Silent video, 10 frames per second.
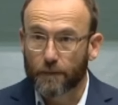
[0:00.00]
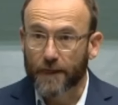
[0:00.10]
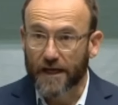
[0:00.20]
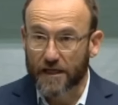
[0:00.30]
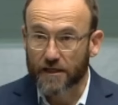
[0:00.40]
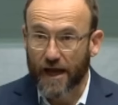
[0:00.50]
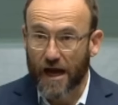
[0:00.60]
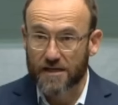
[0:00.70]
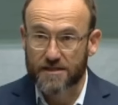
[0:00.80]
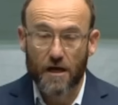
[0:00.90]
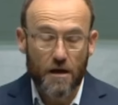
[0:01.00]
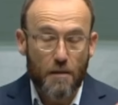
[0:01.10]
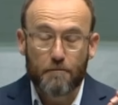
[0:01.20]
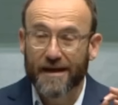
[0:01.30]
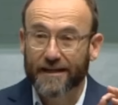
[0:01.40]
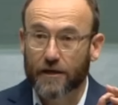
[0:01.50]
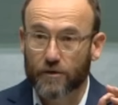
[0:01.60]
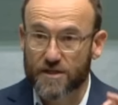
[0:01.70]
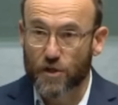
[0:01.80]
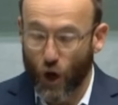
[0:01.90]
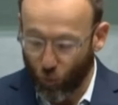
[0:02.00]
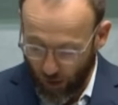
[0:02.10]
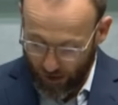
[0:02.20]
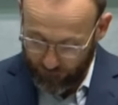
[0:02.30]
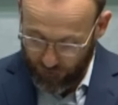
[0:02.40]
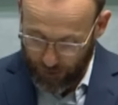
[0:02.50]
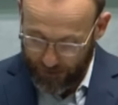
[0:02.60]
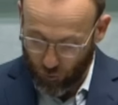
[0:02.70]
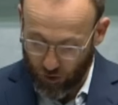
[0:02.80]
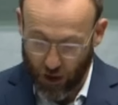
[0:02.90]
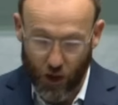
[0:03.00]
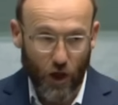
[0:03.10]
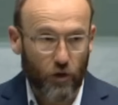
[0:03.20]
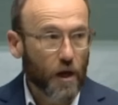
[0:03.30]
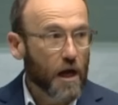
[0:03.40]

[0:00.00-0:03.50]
in Gaza, meaning there is nowhere for people to go.